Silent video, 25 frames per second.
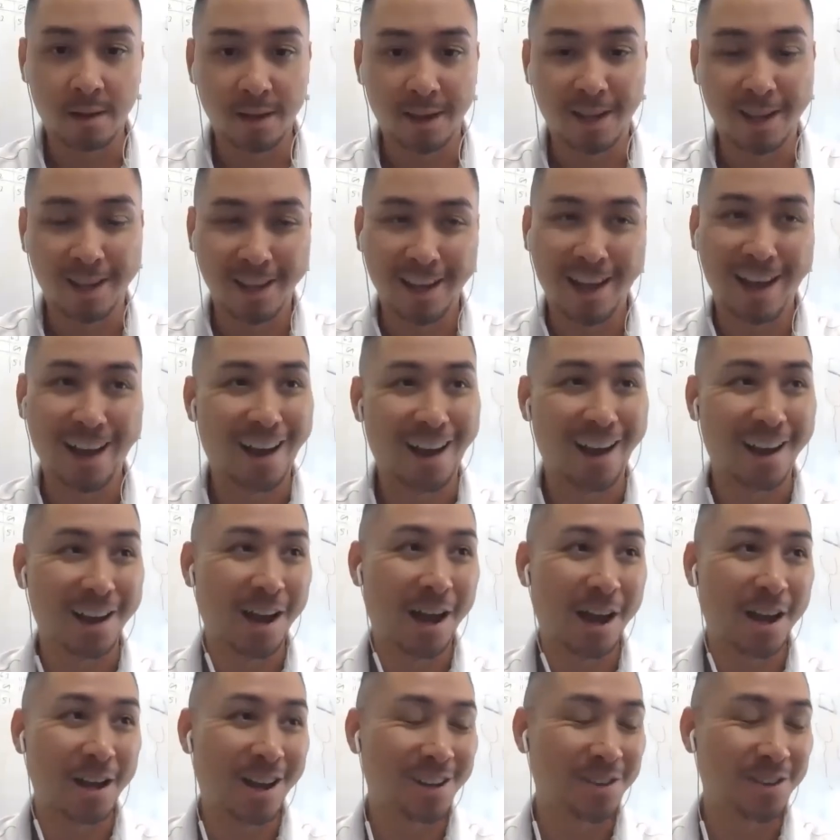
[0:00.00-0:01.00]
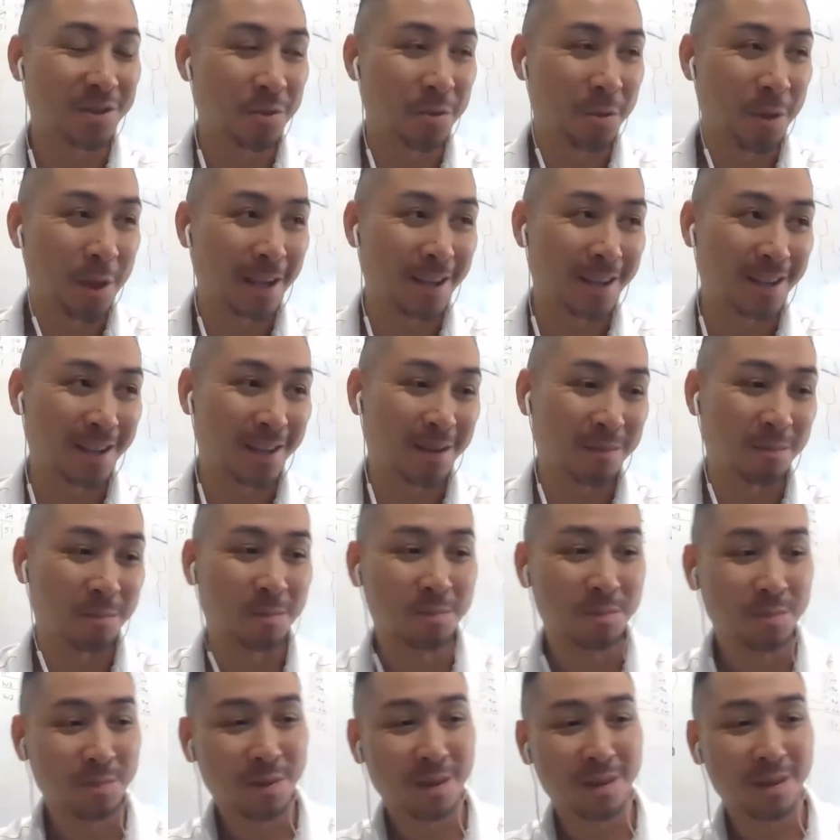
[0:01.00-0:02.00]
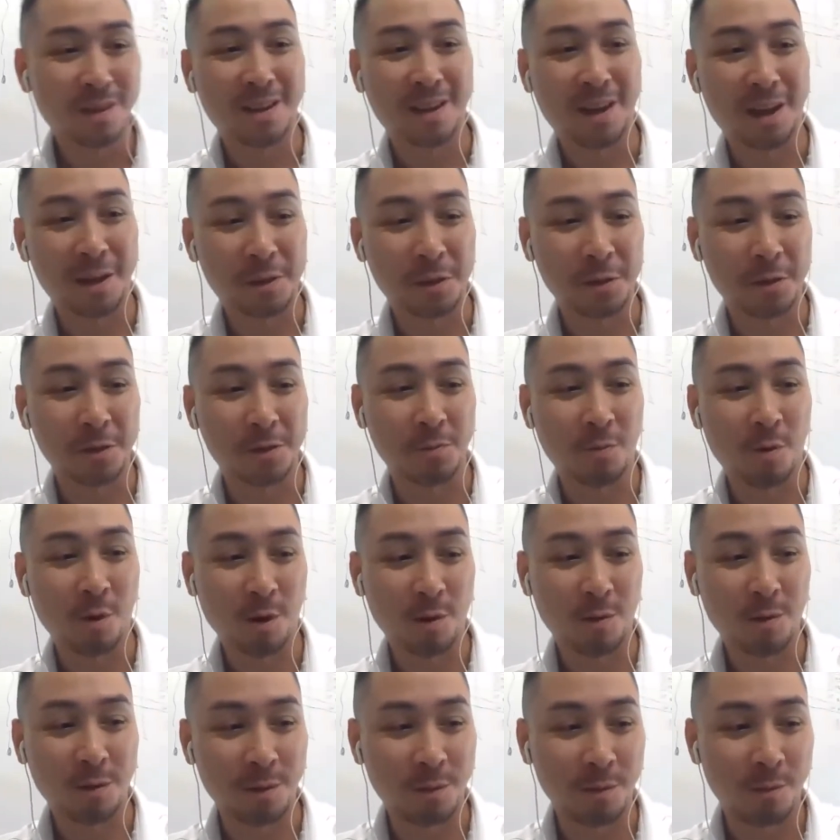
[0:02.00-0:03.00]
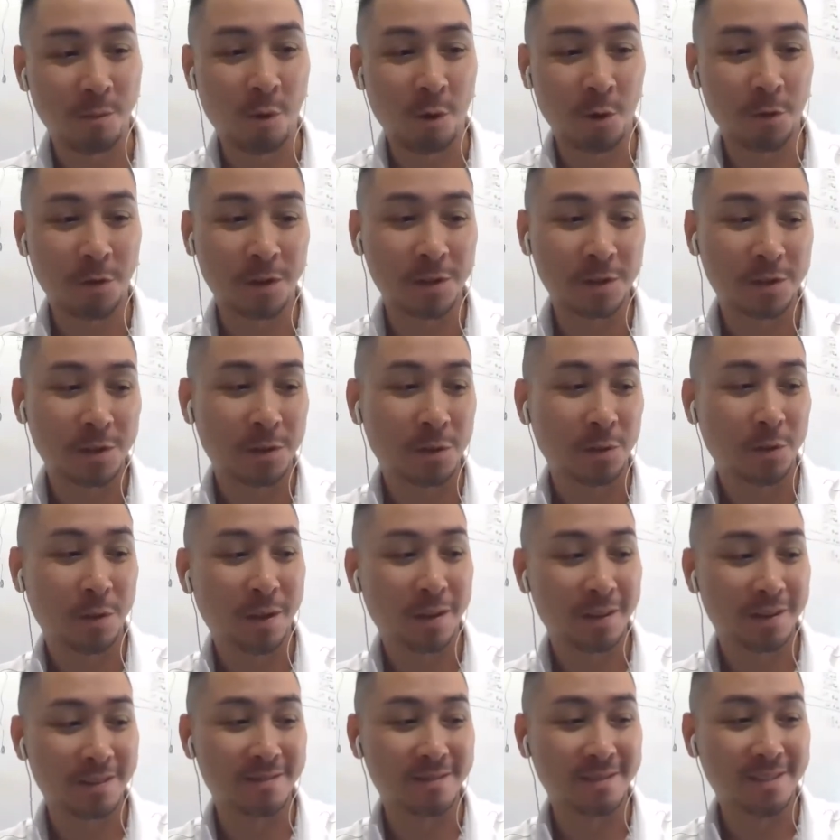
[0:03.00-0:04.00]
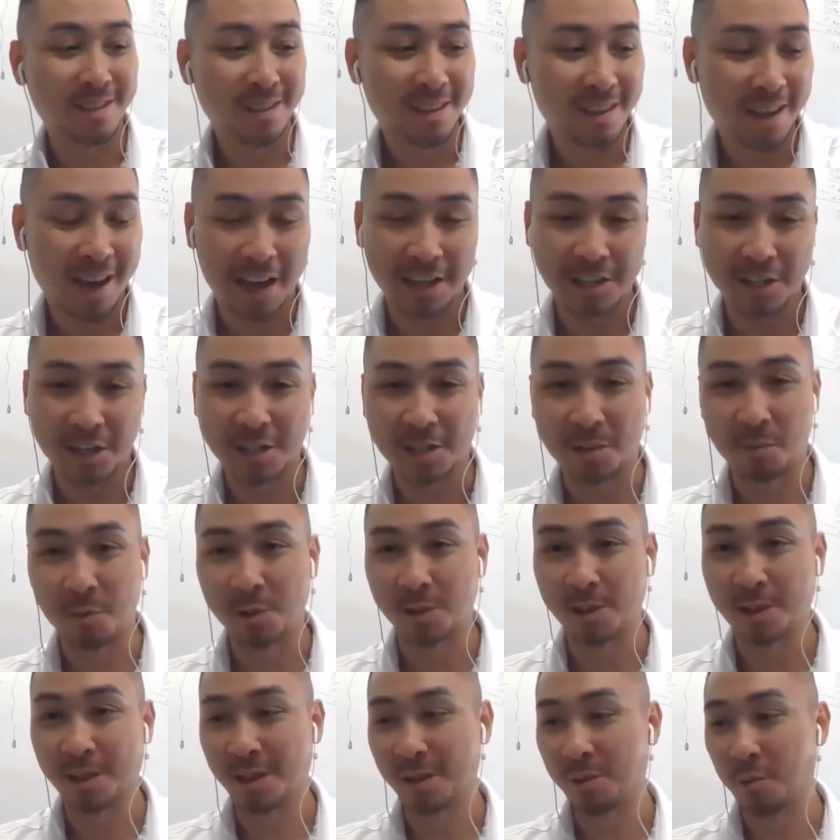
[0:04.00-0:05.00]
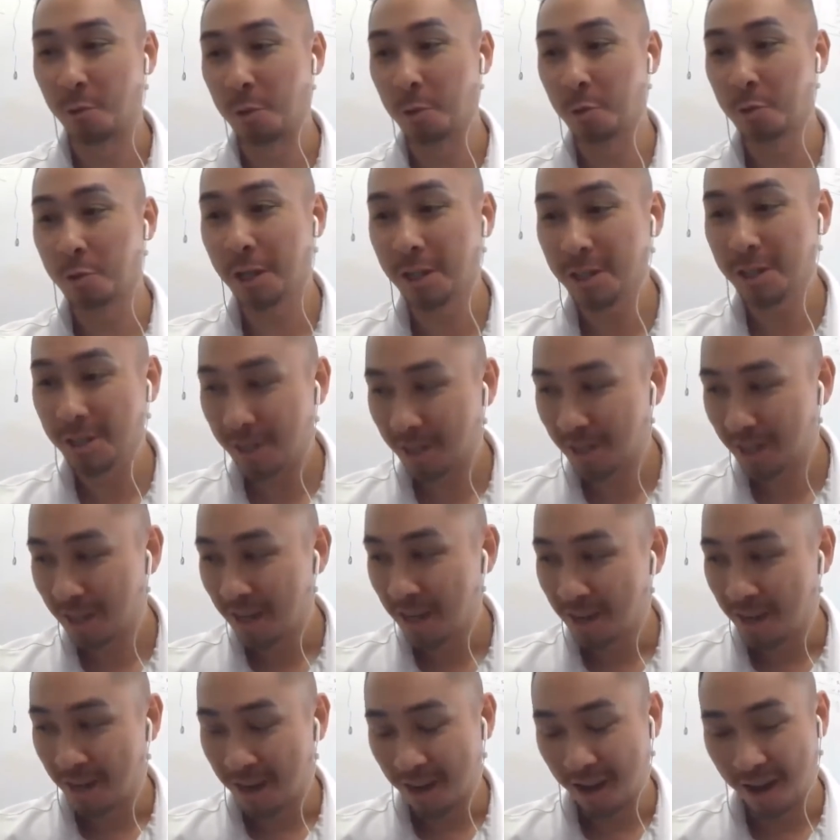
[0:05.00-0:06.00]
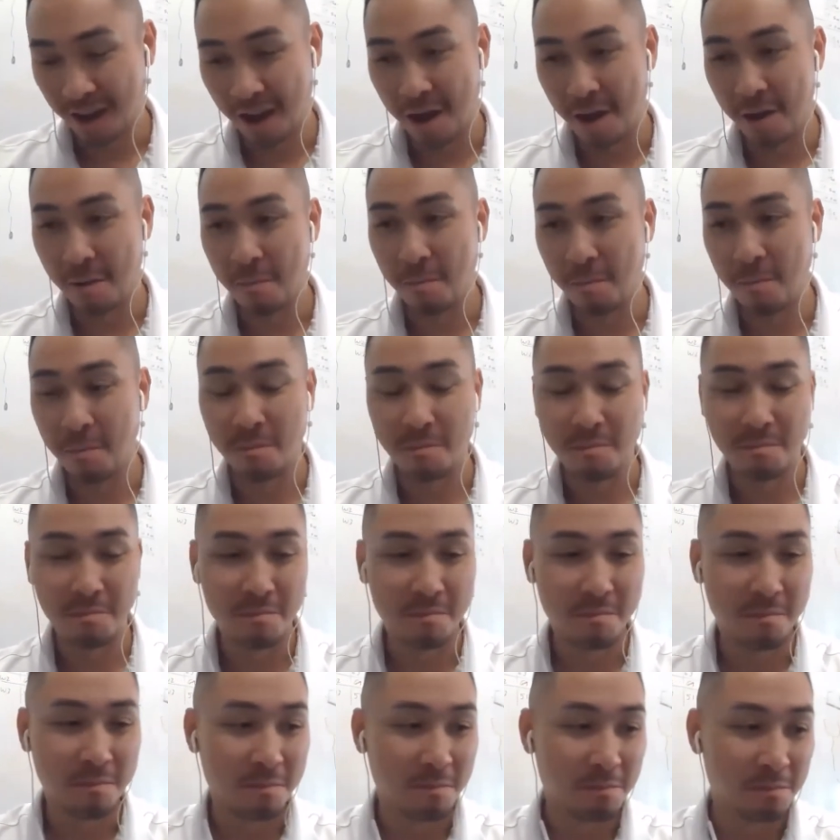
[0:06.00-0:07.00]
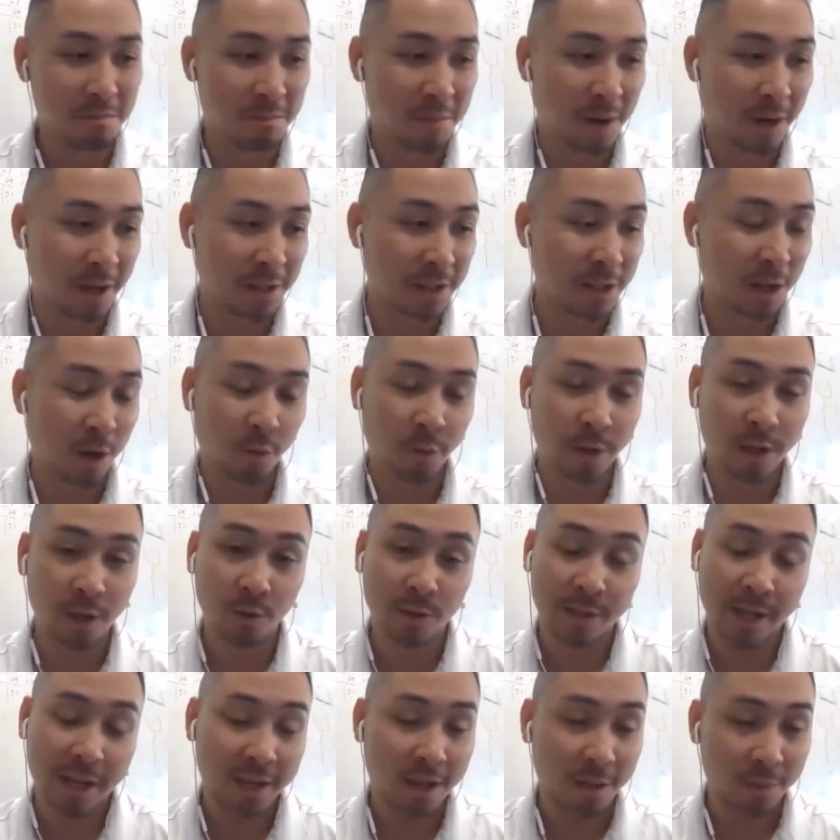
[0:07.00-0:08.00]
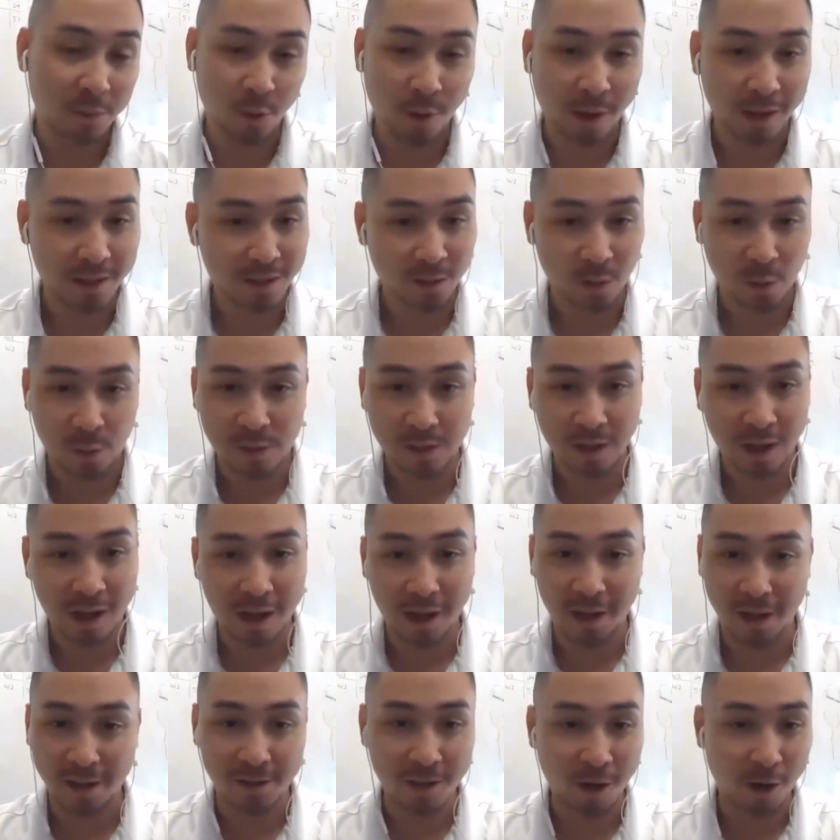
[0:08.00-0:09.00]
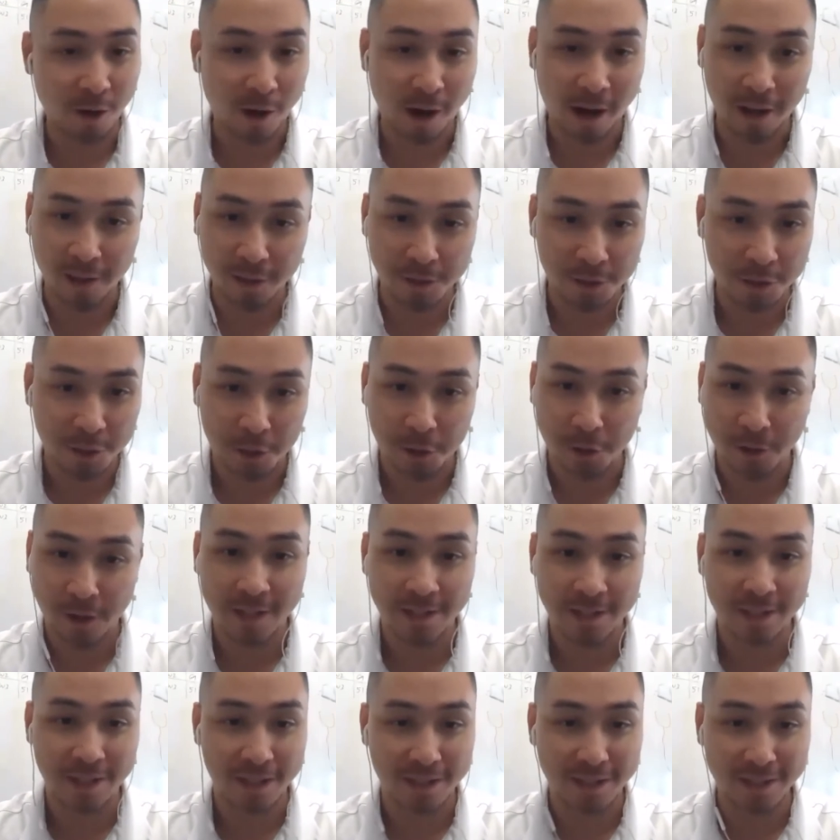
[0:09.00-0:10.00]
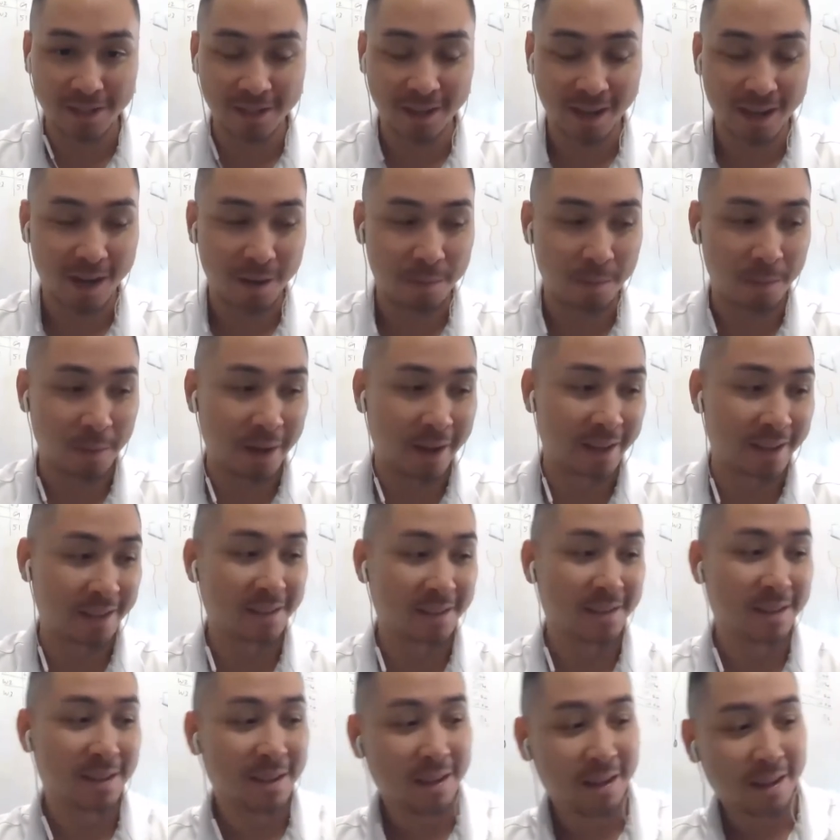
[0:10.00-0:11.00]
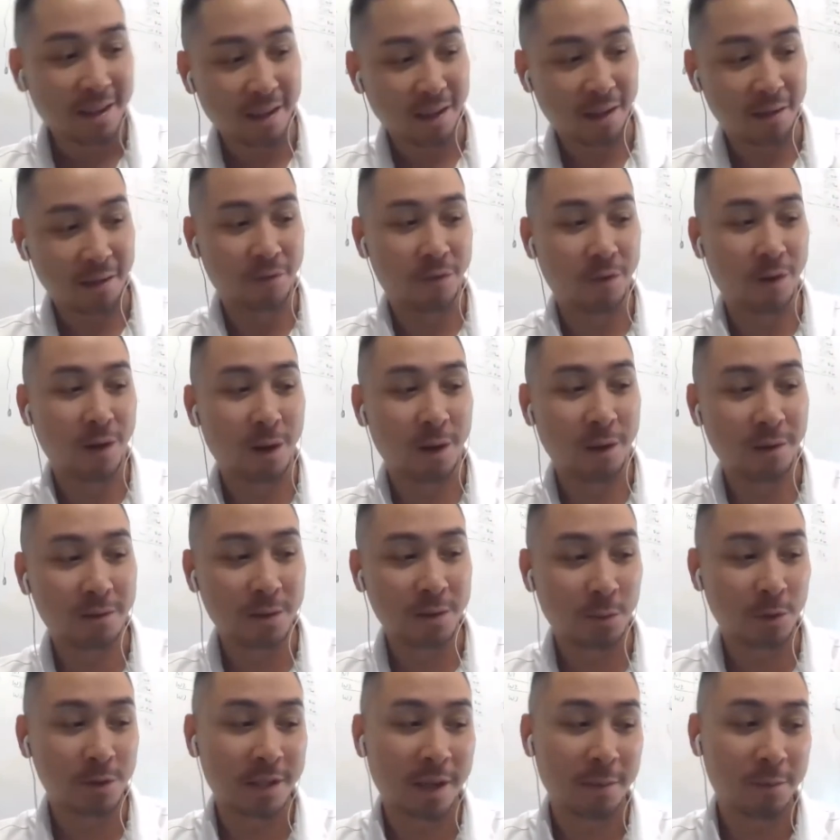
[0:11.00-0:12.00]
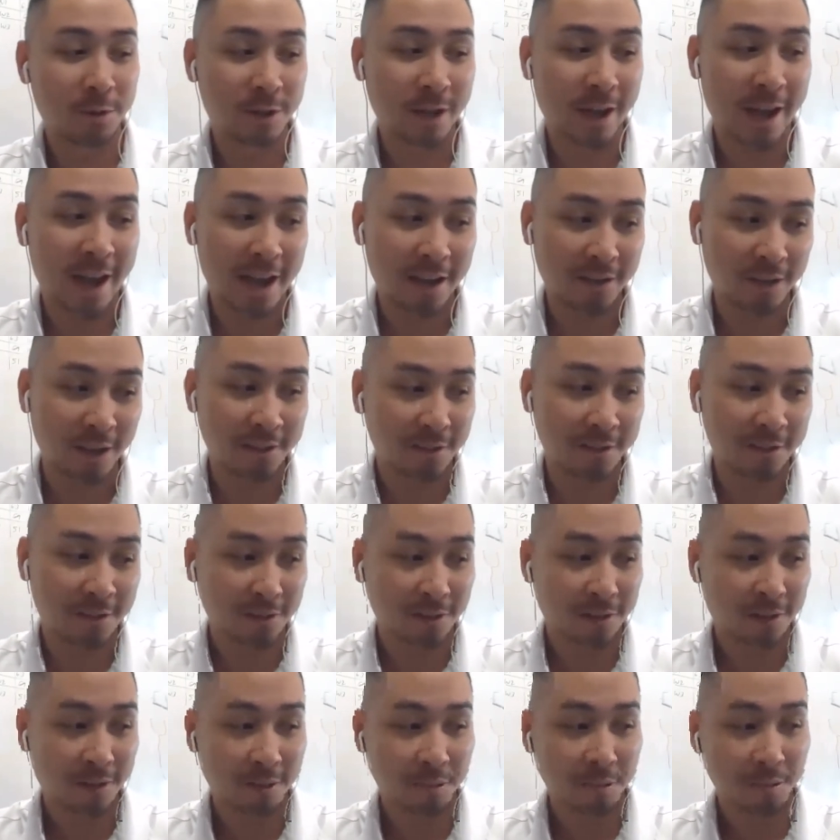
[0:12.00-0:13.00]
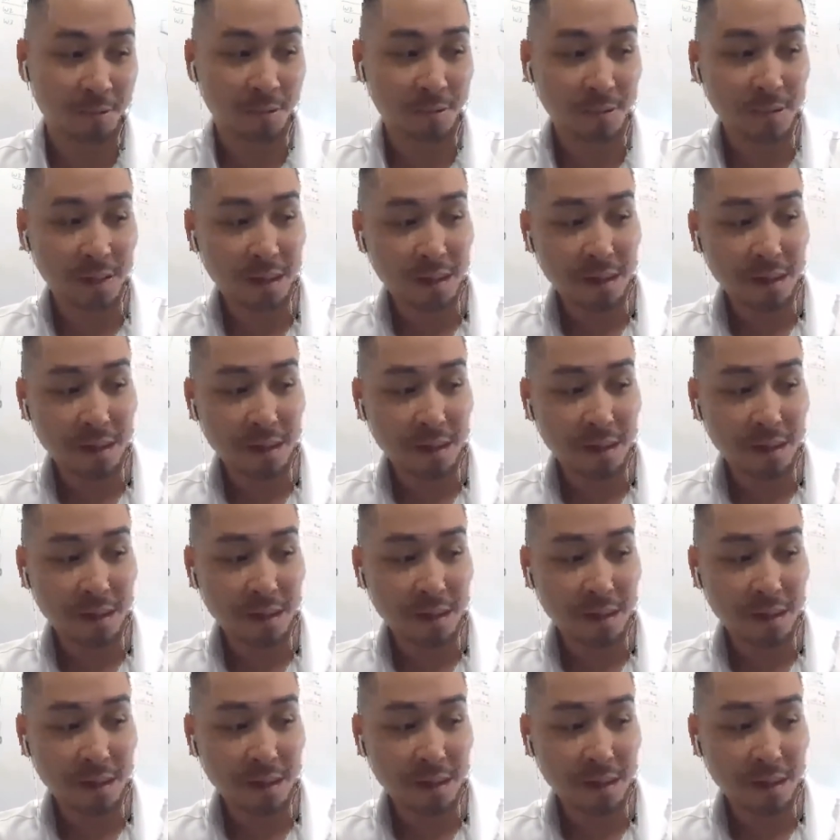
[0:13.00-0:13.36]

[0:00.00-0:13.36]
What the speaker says: Yeah, I don't think. I think there's more important things to do than hijack someone's window shades. But we use AWS, so it's highly secured as it is. And if someone's able to hack that, then